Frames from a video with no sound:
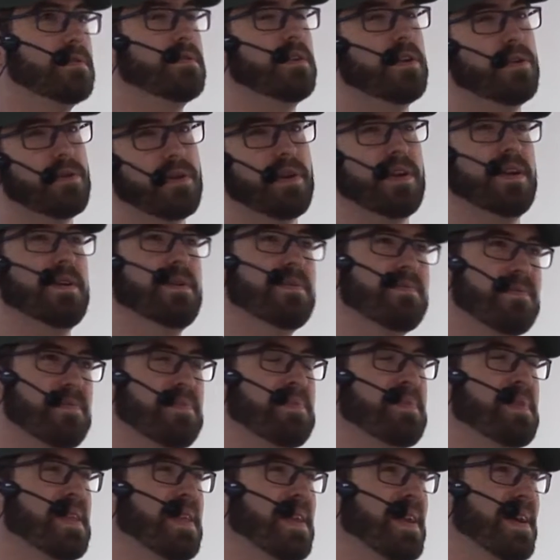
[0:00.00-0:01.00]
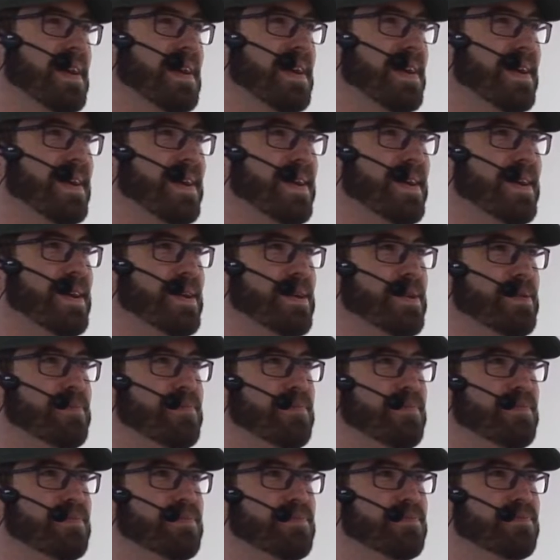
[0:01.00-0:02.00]
Okay.
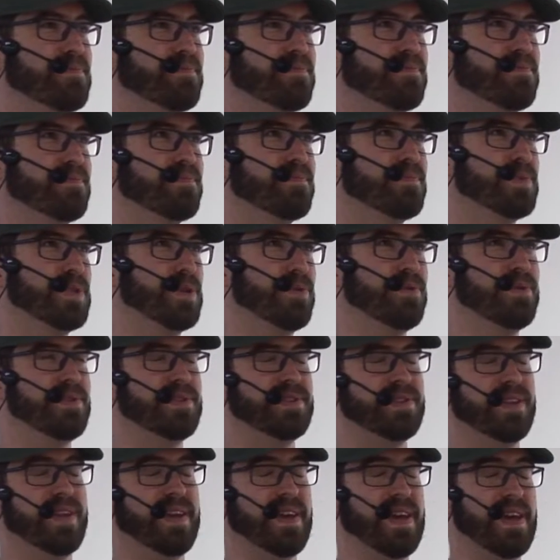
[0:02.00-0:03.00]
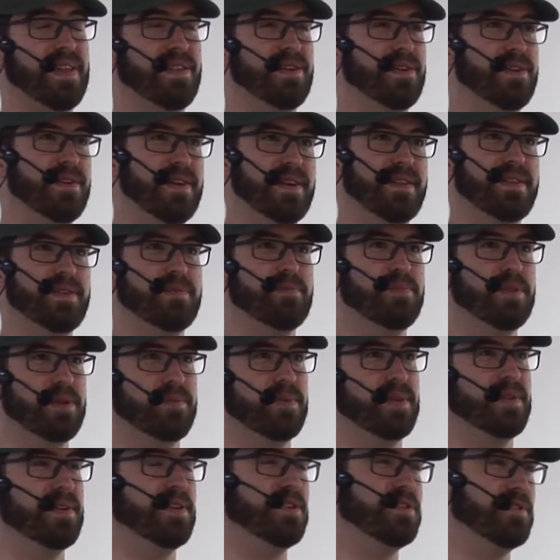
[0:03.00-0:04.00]
So there's a header and
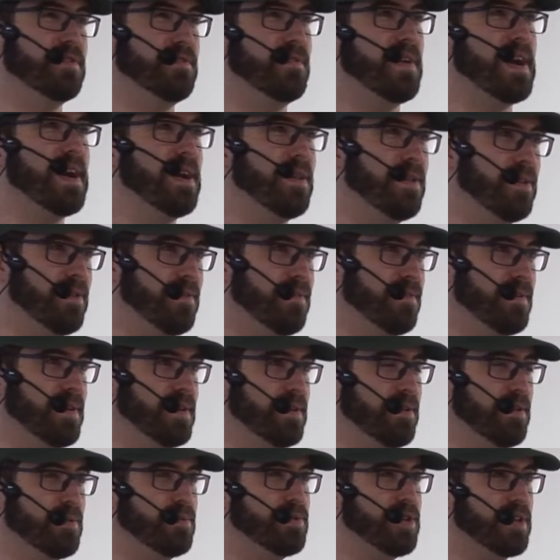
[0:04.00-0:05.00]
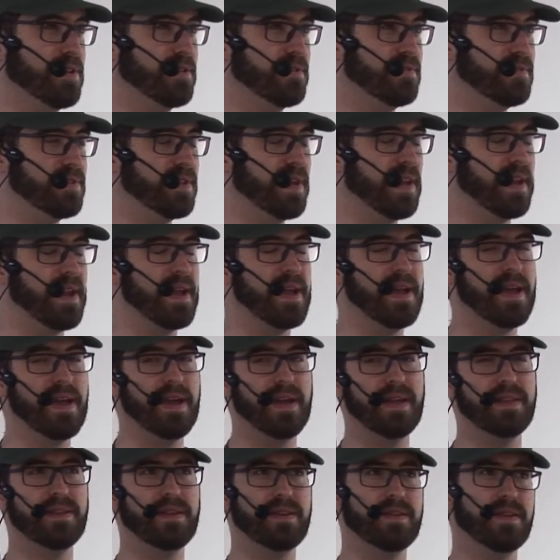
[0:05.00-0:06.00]
implementation file in Objective-C,
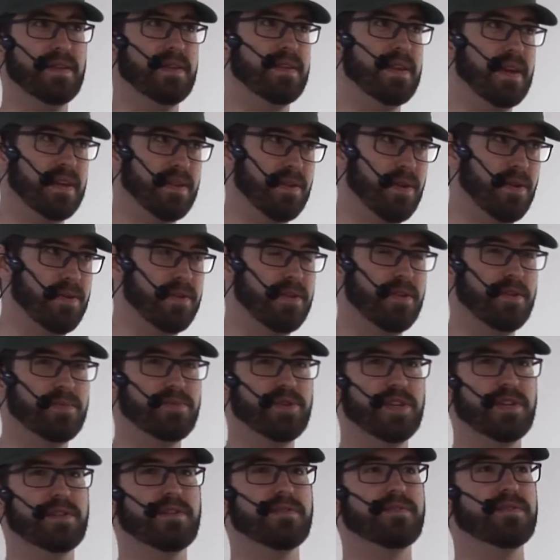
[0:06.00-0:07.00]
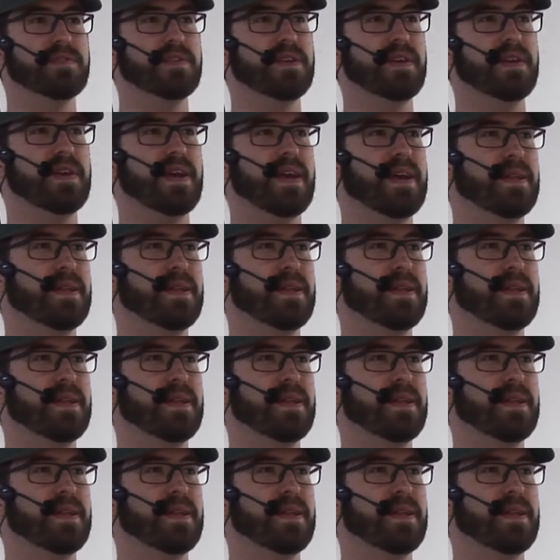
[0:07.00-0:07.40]
and they did that all in Objective-C.